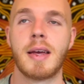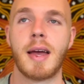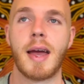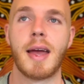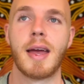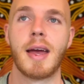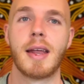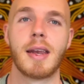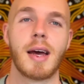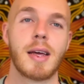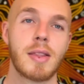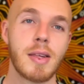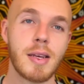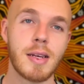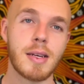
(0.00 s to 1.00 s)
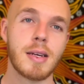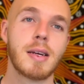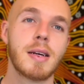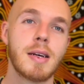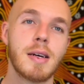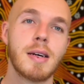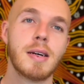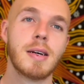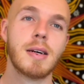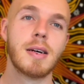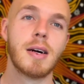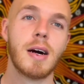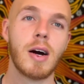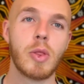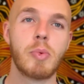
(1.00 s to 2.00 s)
And I think
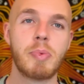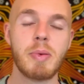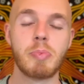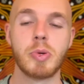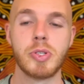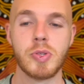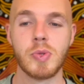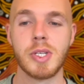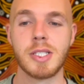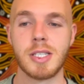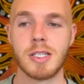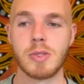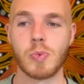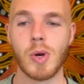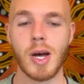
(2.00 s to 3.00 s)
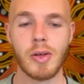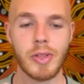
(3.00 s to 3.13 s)
other people do this as well.